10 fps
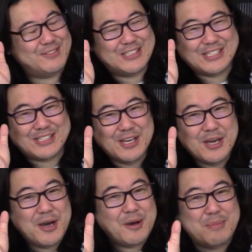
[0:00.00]
It was just
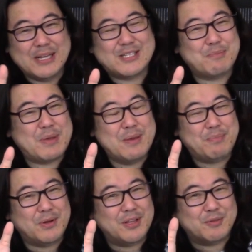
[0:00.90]
a bunch of
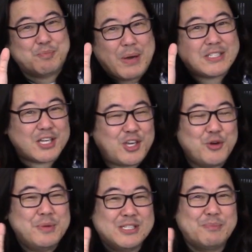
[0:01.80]
people, a bunch of
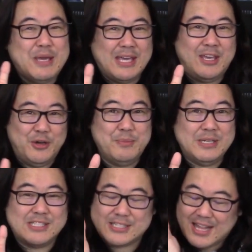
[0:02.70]
humans being humans.